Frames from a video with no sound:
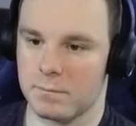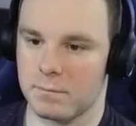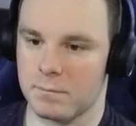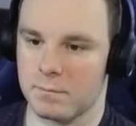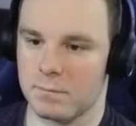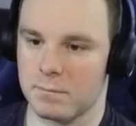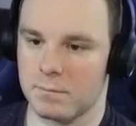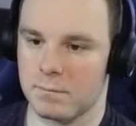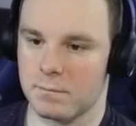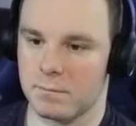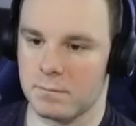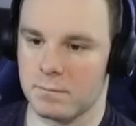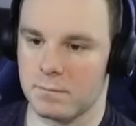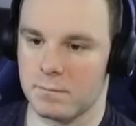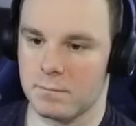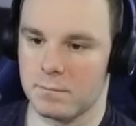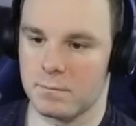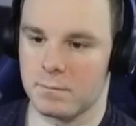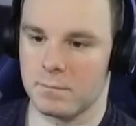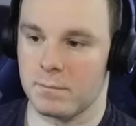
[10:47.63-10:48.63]
Just a figure of
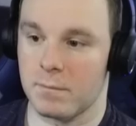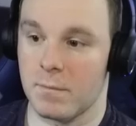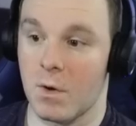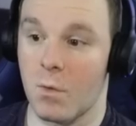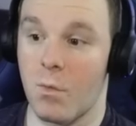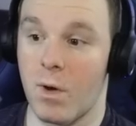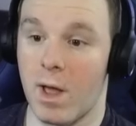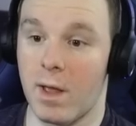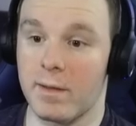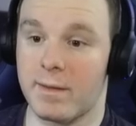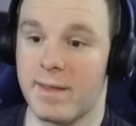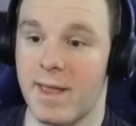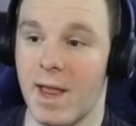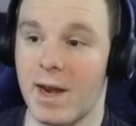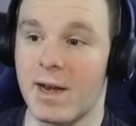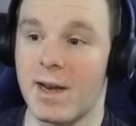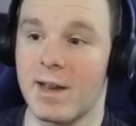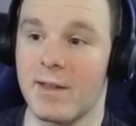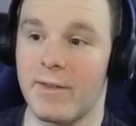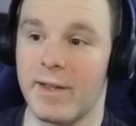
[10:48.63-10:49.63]
speech. Well,
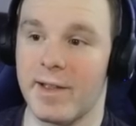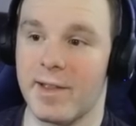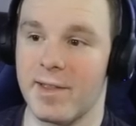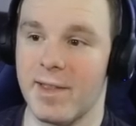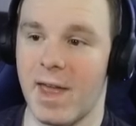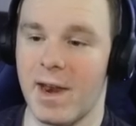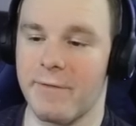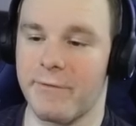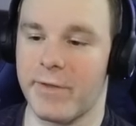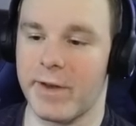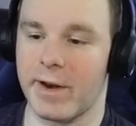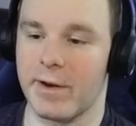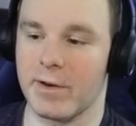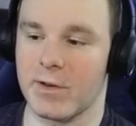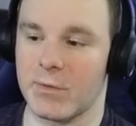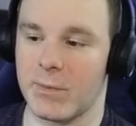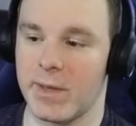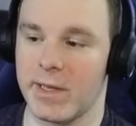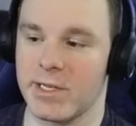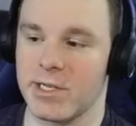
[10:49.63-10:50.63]
technically, it's not a figure of
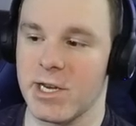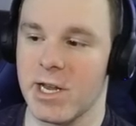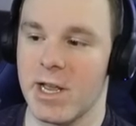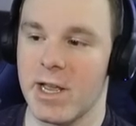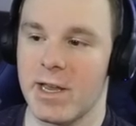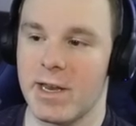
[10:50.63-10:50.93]
speech.